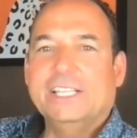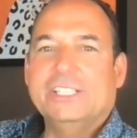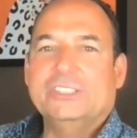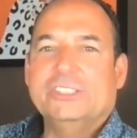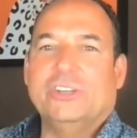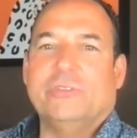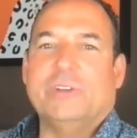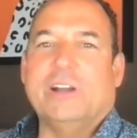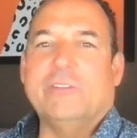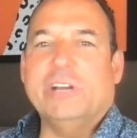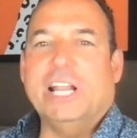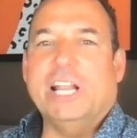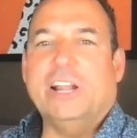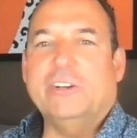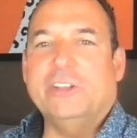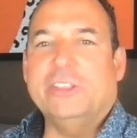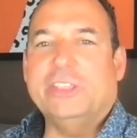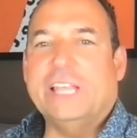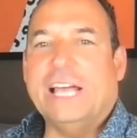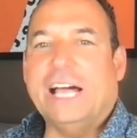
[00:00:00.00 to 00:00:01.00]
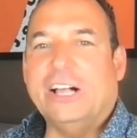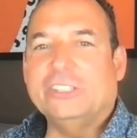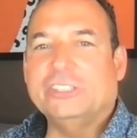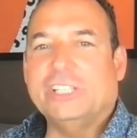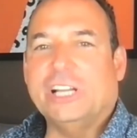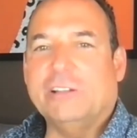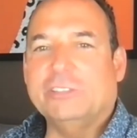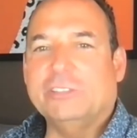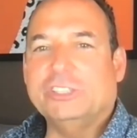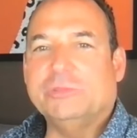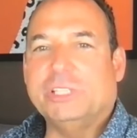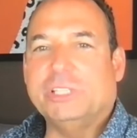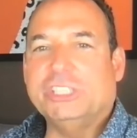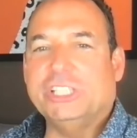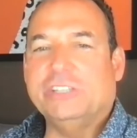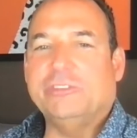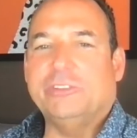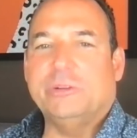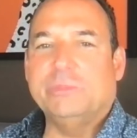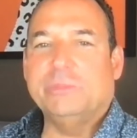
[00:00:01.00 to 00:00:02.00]
So for every 100,000 I was
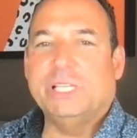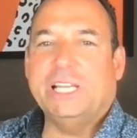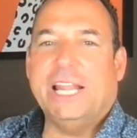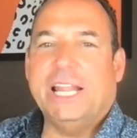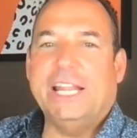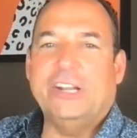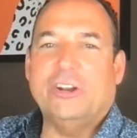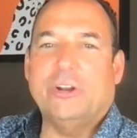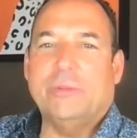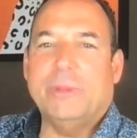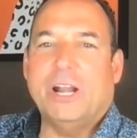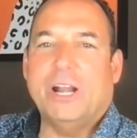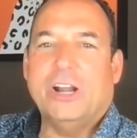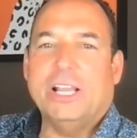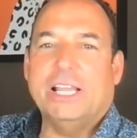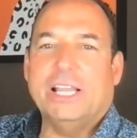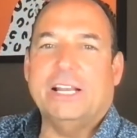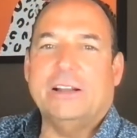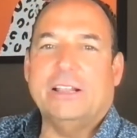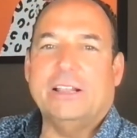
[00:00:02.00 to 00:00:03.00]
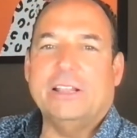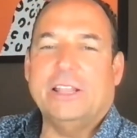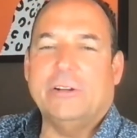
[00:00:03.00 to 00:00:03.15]
switching from Canadian to American,